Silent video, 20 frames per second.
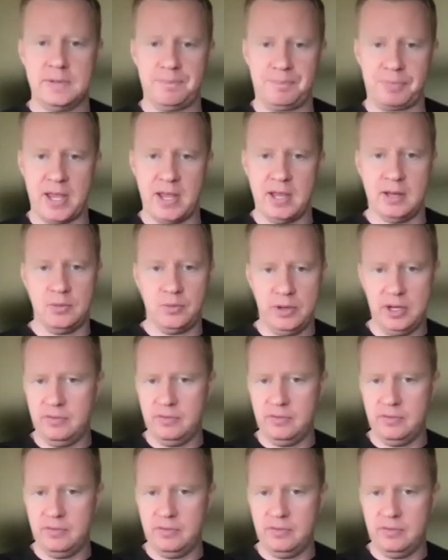And we
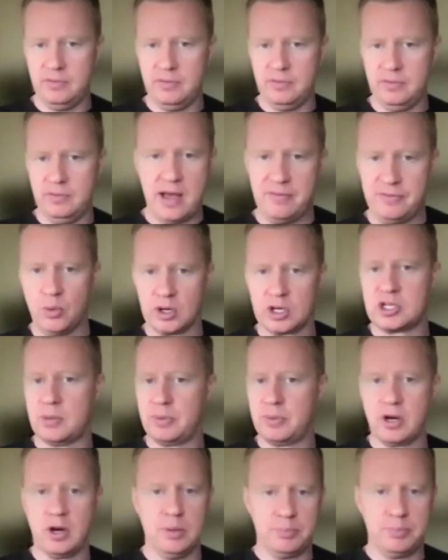even have, a
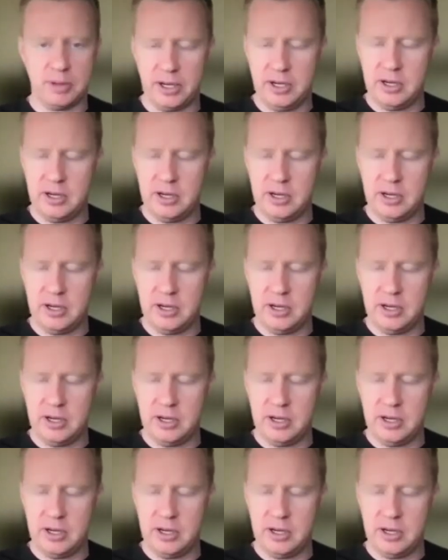workshop.